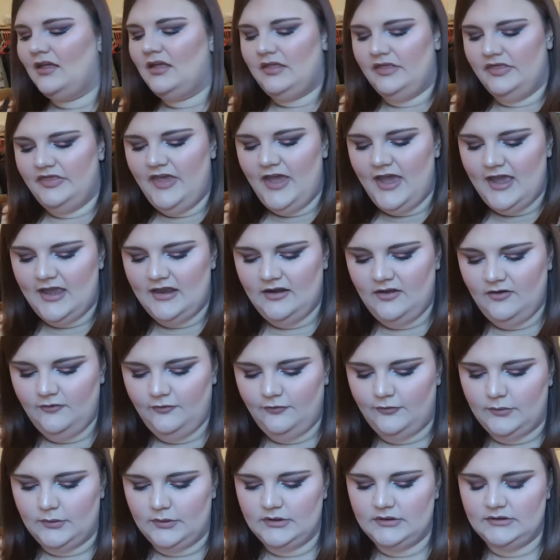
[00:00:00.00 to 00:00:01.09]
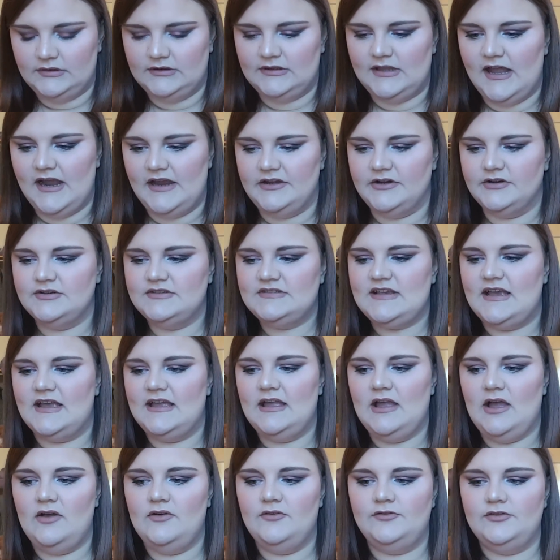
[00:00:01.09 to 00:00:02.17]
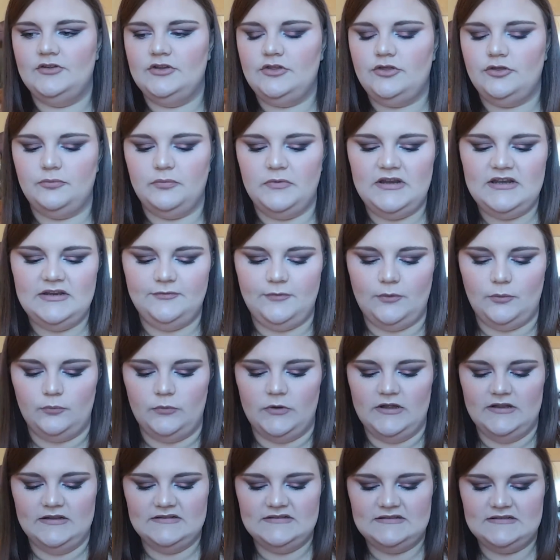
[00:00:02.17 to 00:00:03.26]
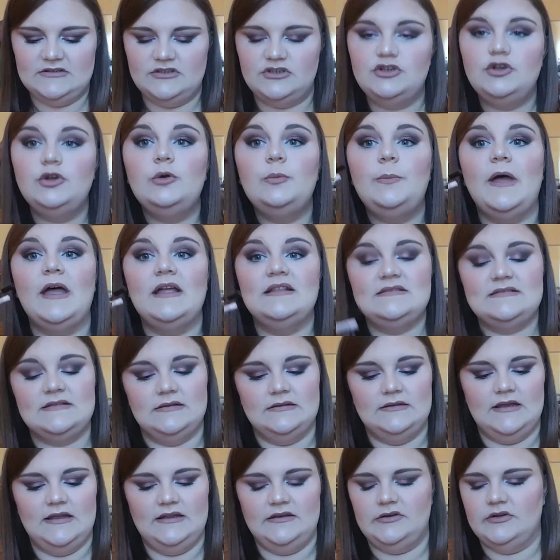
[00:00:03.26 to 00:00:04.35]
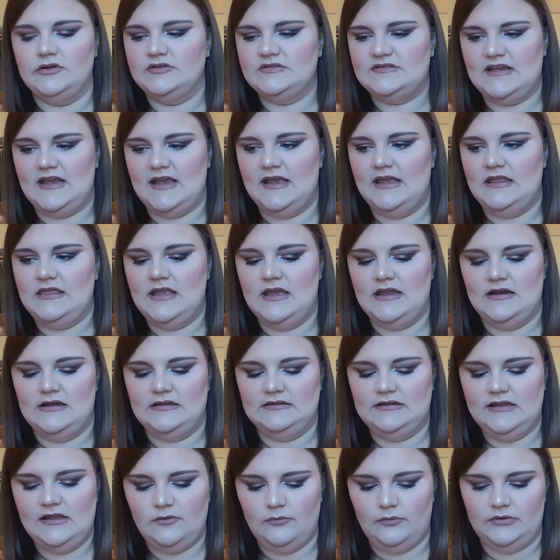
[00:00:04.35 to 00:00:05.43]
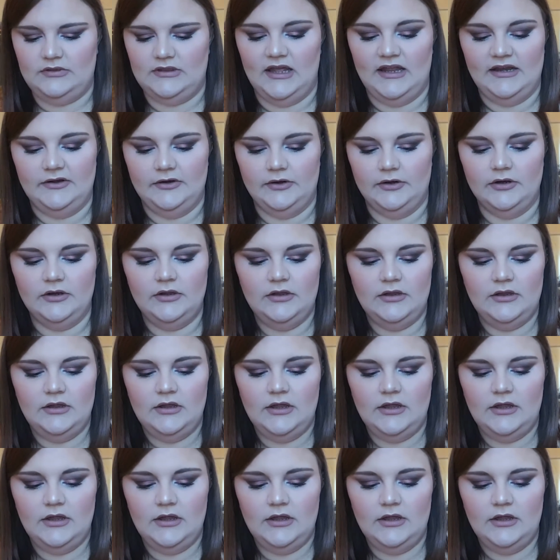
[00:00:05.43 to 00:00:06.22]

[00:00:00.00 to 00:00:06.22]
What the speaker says: Then, for liners, I have 3 different ones. 2 pencil liners and then a liquid liner.